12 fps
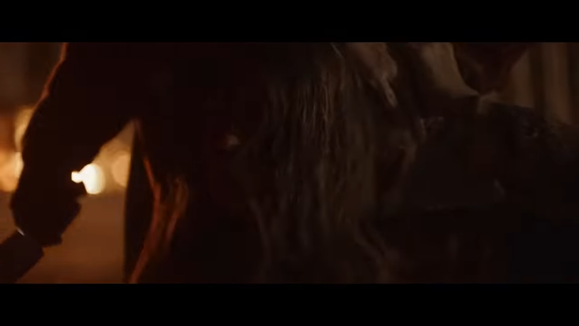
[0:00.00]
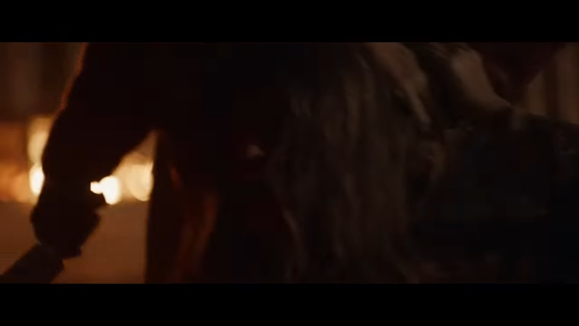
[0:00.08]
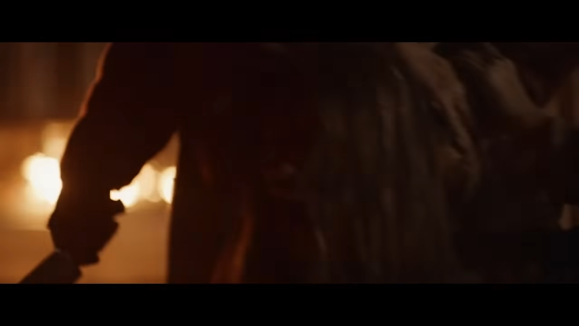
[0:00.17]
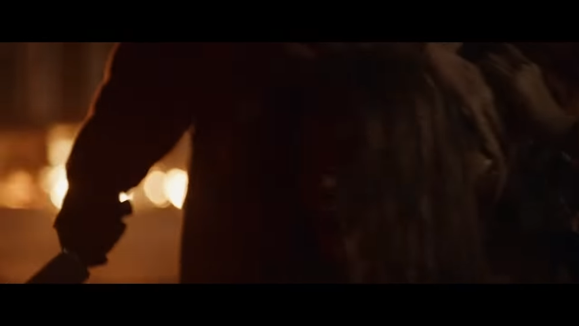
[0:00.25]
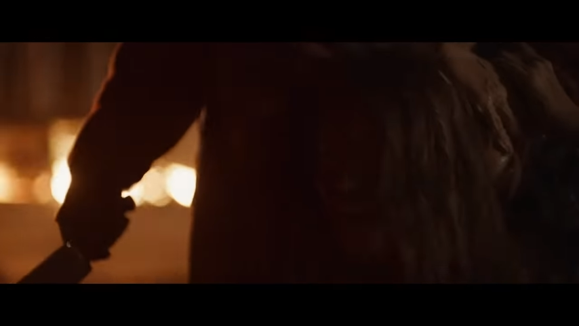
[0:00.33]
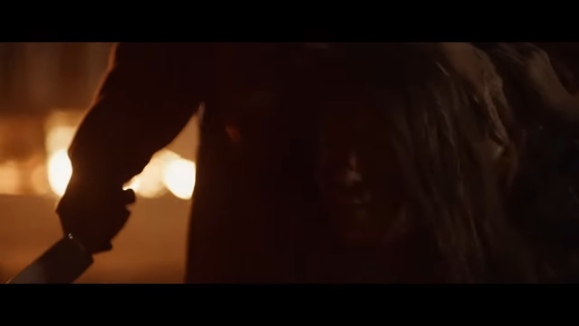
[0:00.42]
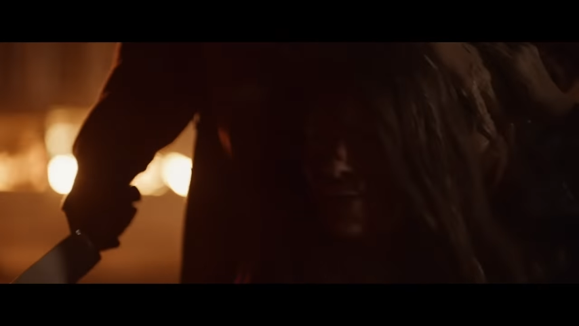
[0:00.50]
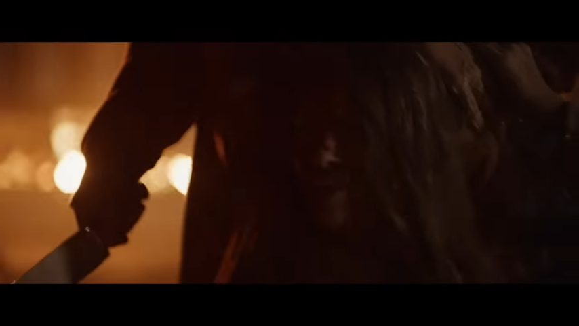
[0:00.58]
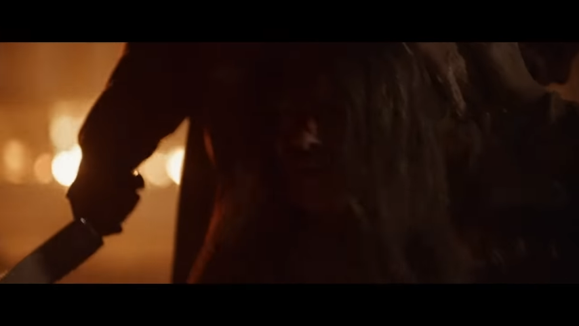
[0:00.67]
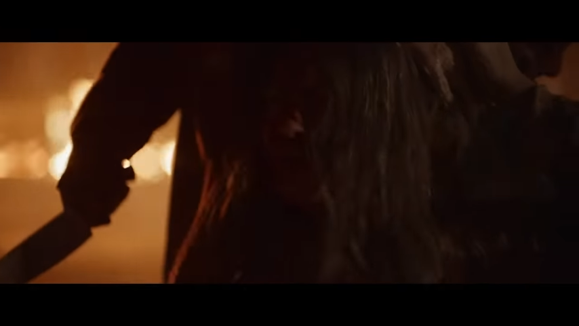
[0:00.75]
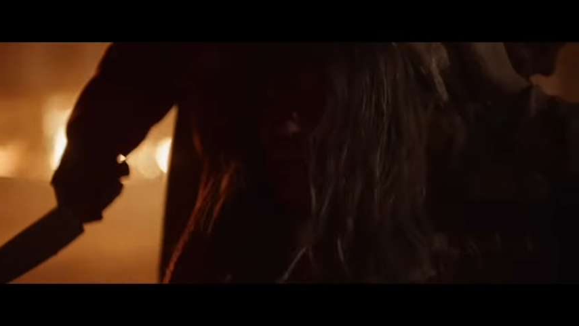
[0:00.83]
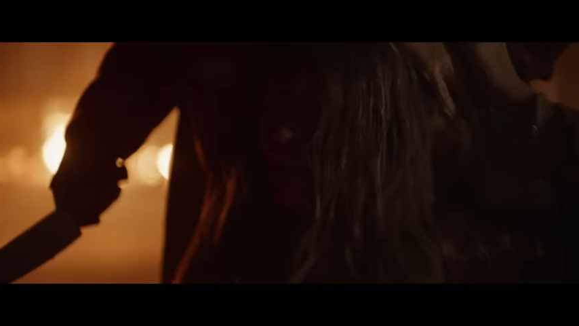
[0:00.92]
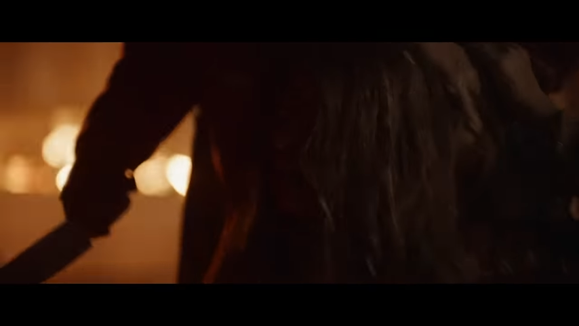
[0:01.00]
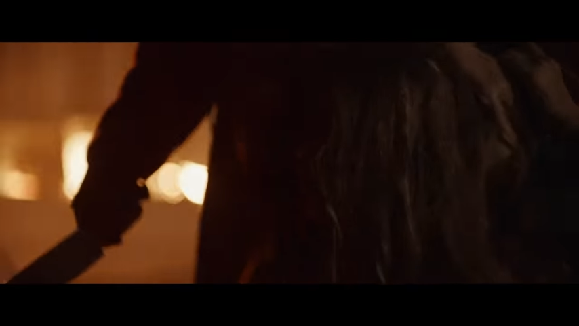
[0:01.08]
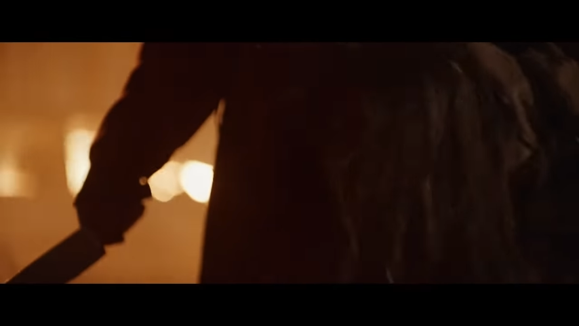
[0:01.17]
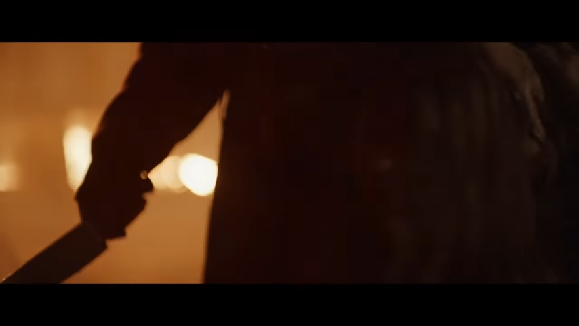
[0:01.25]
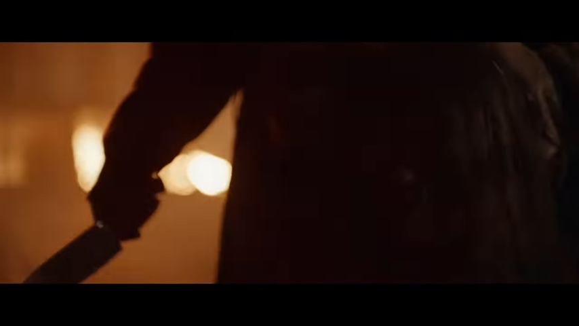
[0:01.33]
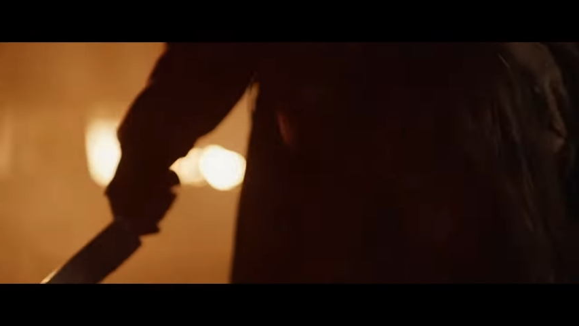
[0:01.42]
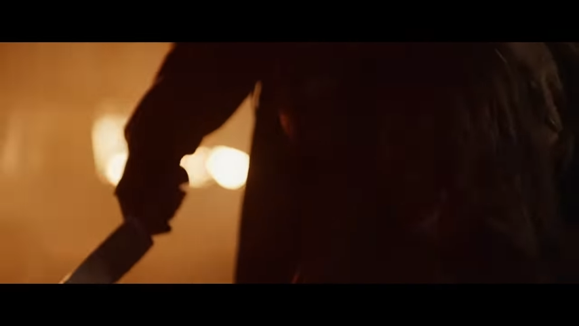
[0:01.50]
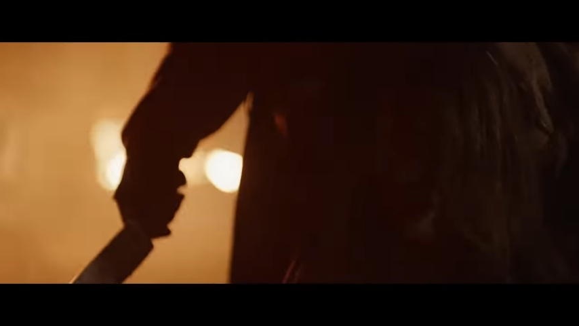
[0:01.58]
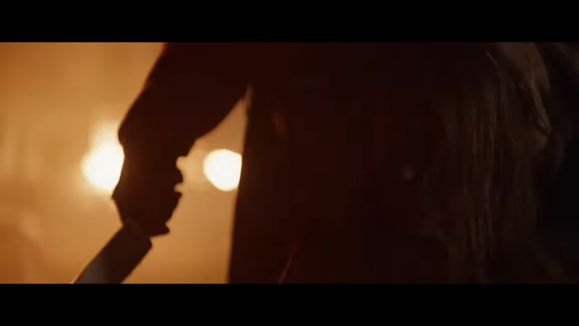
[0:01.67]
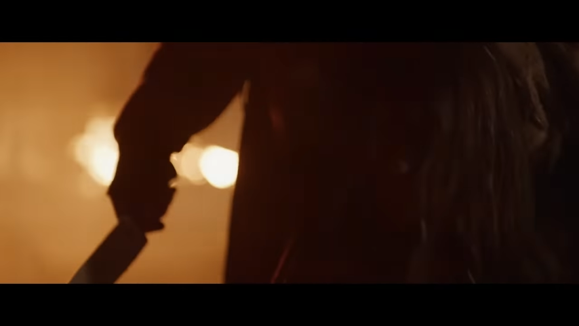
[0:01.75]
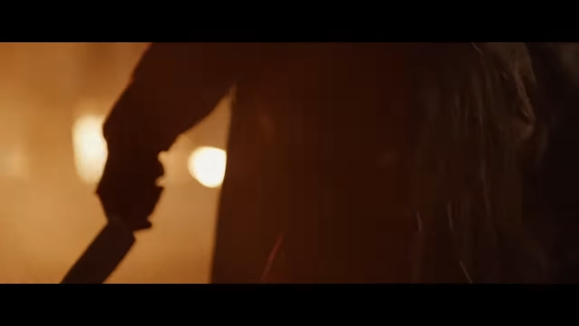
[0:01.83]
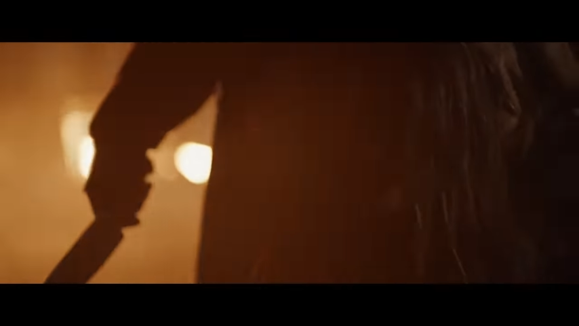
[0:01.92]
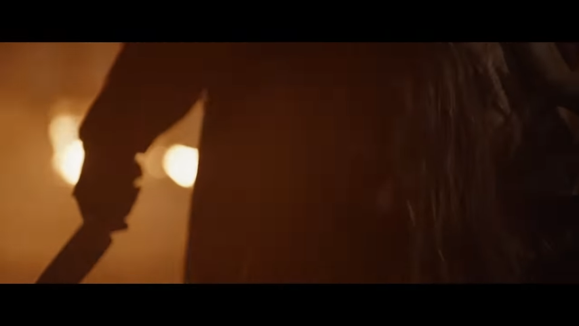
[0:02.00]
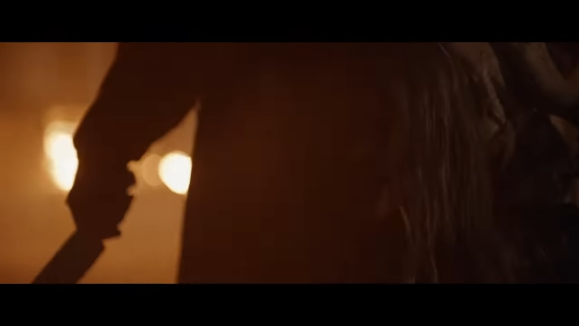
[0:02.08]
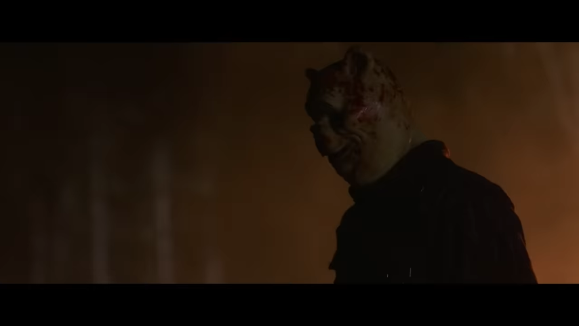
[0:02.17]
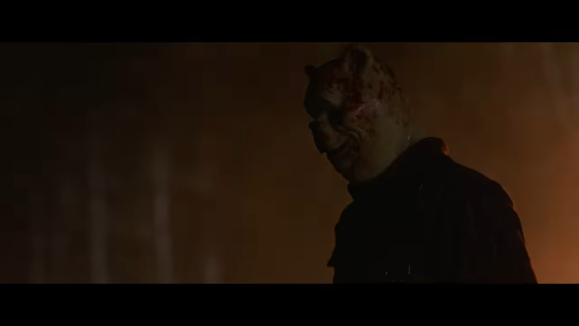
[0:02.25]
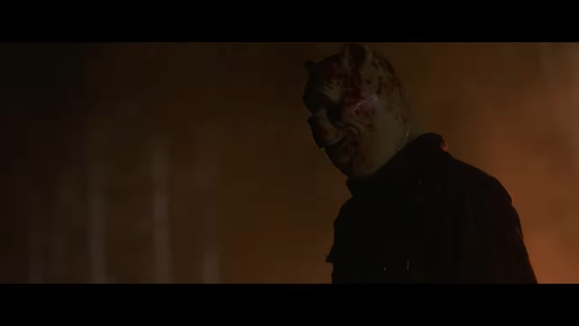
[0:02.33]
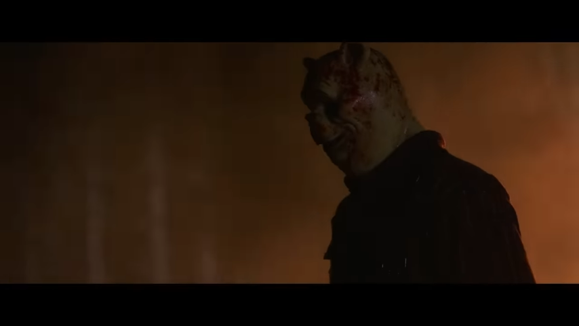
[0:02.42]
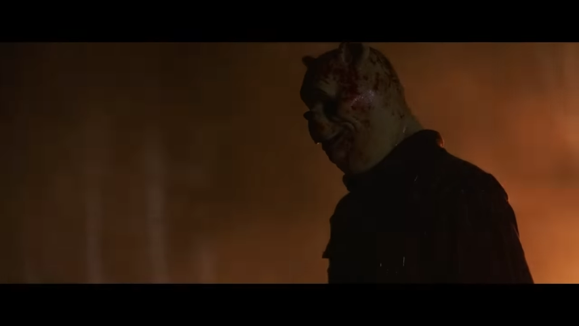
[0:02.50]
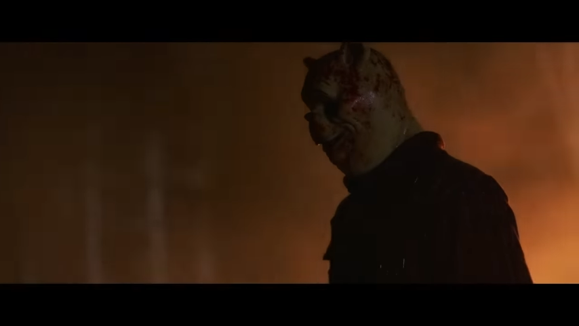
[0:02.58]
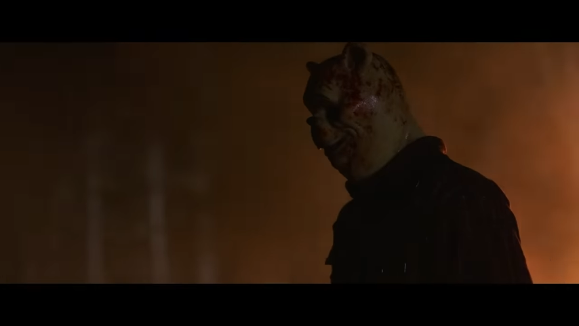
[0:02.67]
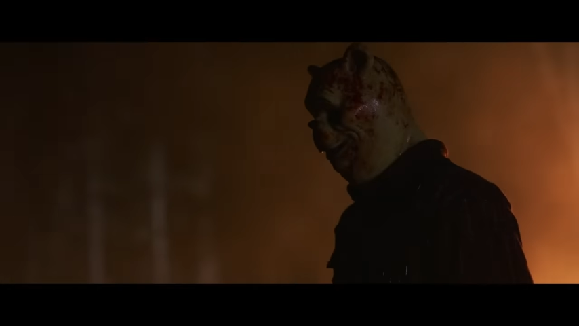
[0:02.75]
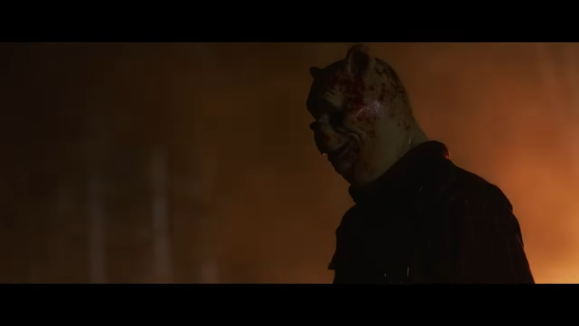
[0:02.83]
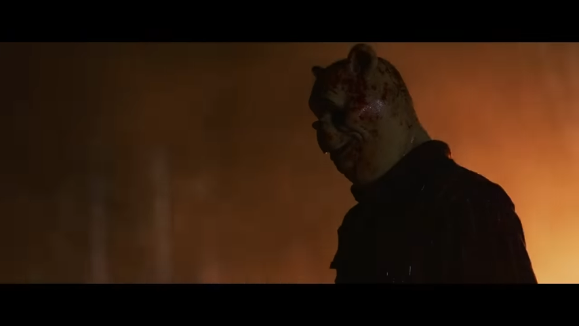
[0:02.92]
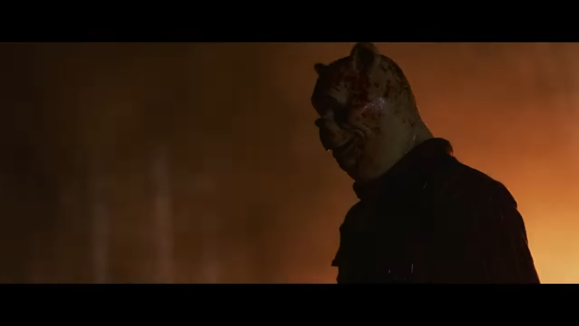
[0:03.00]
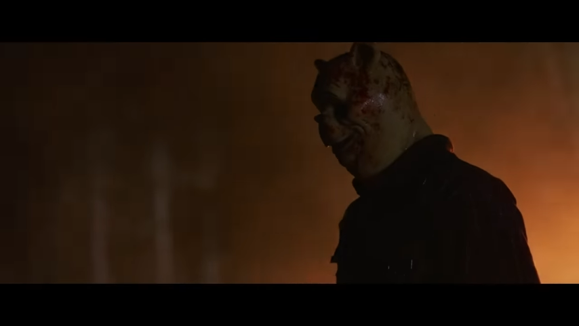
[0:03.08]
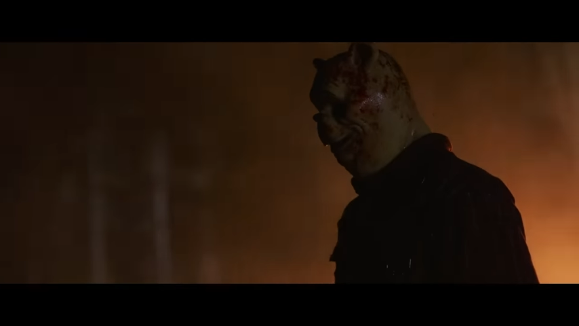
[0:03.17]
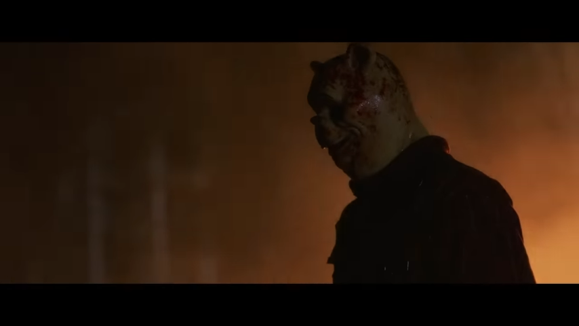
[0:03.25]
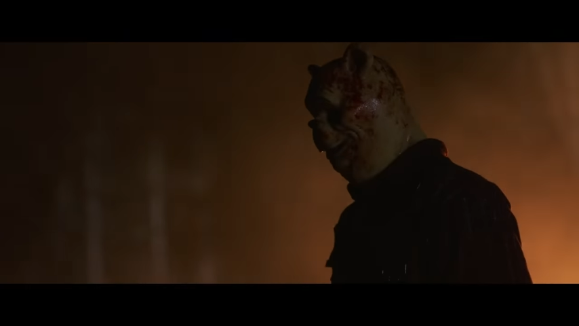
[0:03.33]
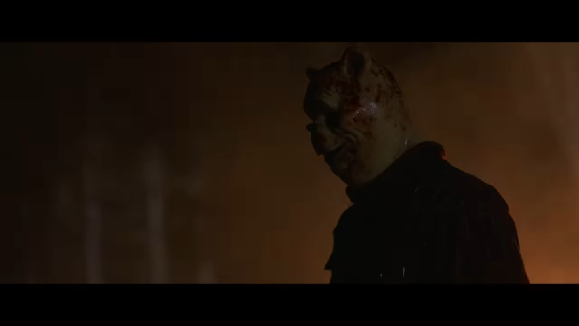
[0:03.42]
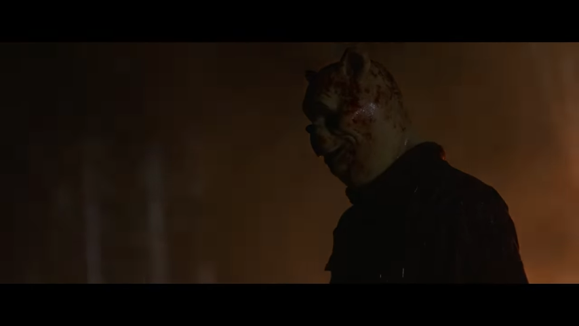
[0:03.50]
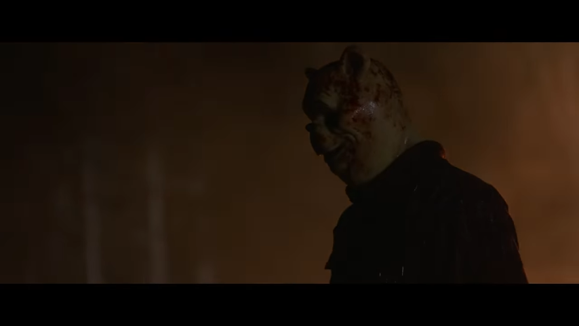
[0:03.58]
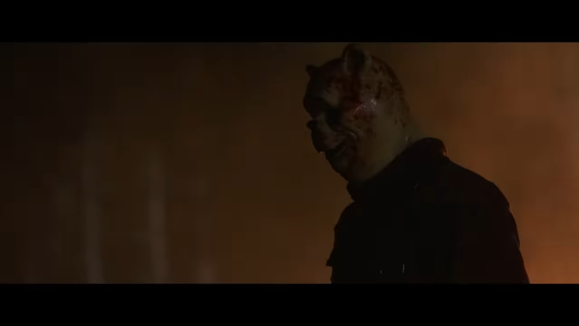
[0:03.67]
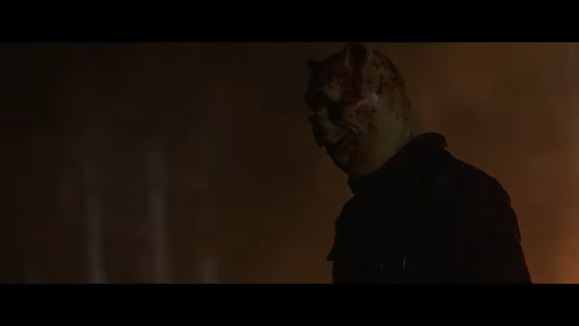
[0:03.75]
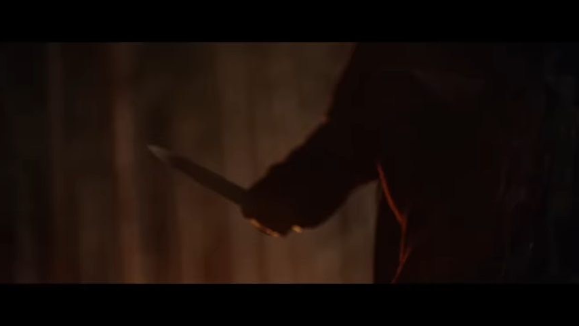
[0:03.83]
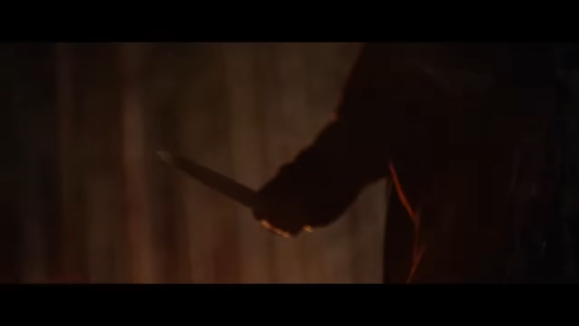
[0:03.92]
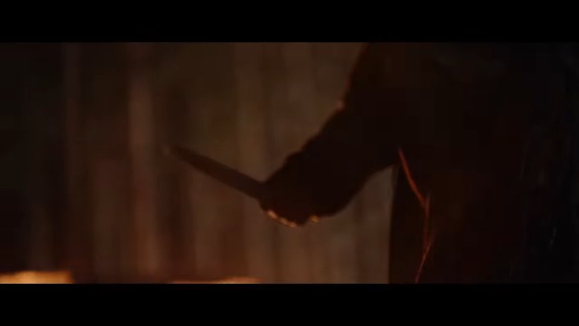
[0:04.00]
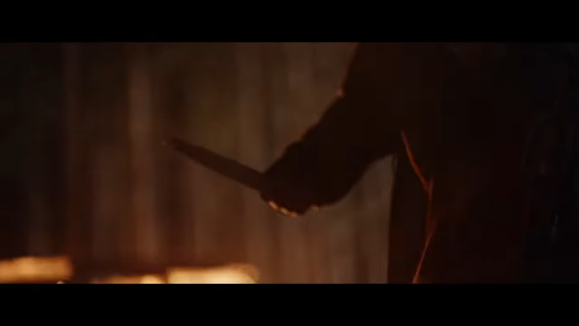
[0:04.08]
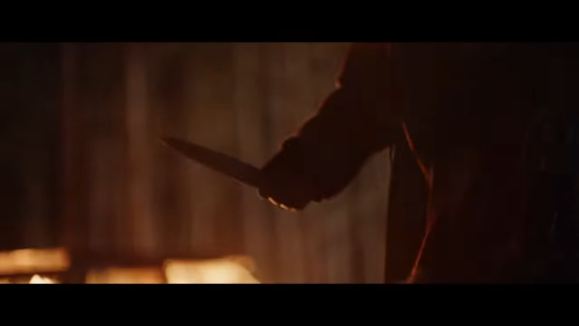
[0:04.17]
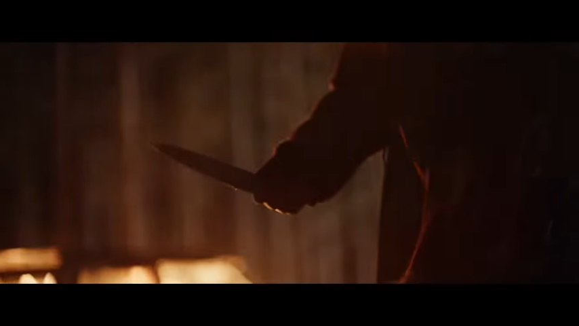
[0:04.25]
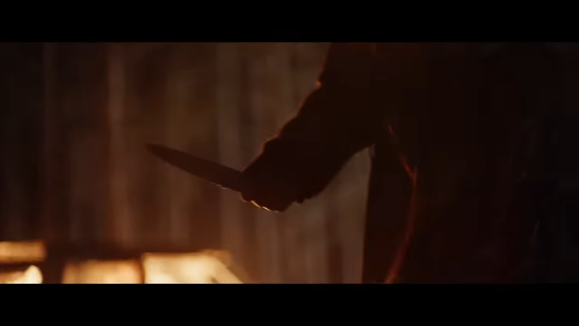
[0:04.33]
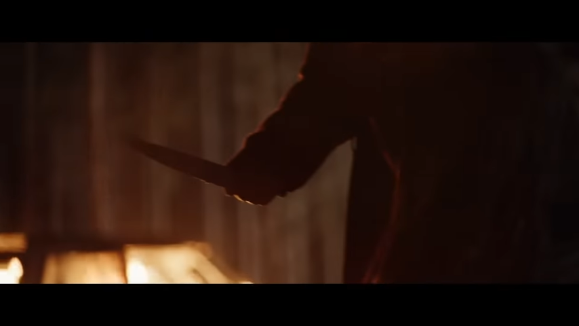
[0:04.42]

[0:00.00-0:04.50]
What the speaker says: Nobody's mouth can be seen.